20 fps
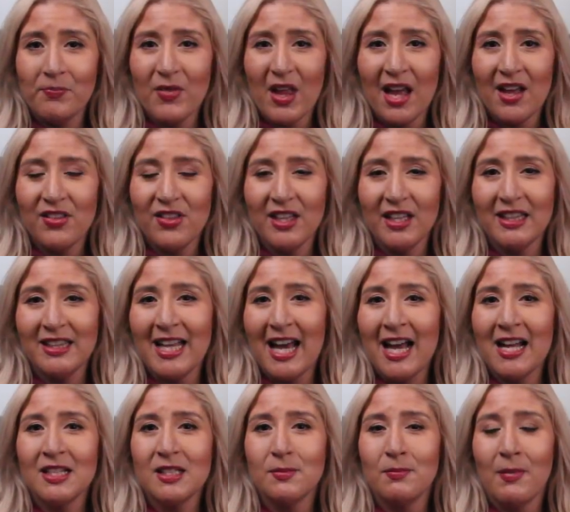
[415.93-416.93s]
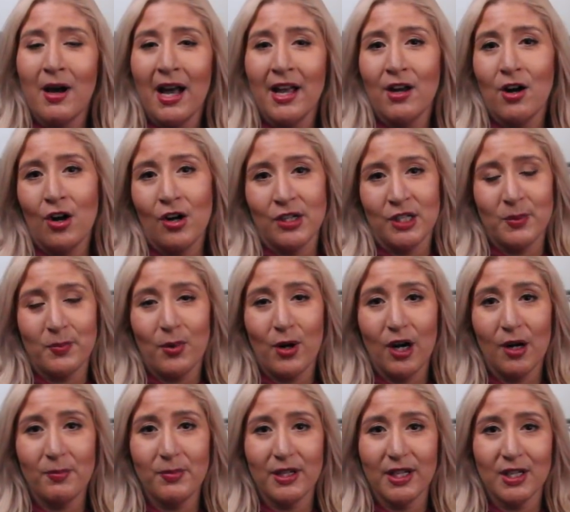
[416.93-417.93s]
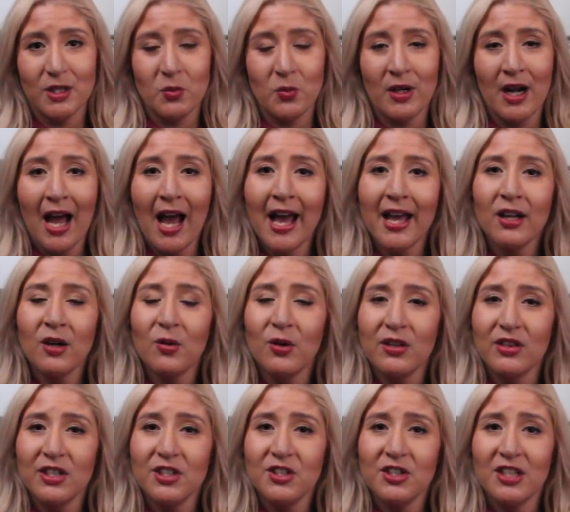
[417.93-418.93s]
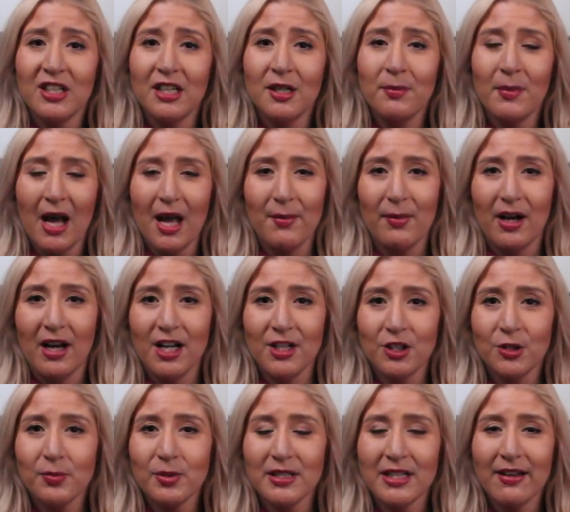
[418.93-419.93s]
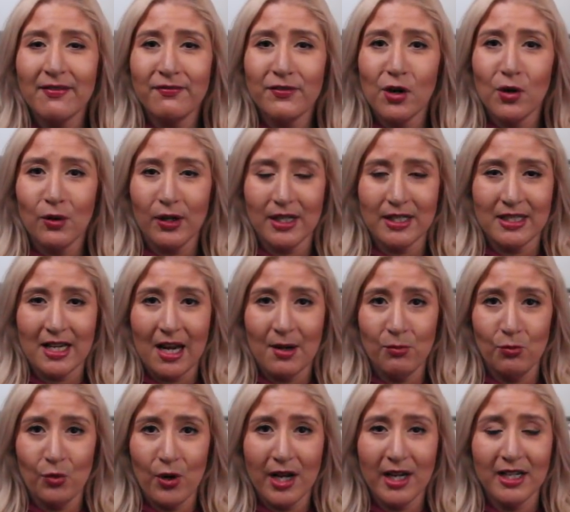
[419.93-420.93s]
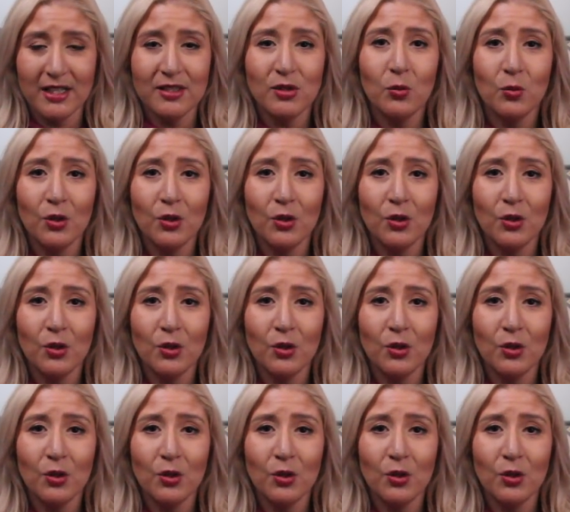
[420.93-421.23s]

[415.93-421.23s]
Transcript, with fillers: I think that's my hardest part, because when I go in the gym, I'm 100% focused, I'm ready to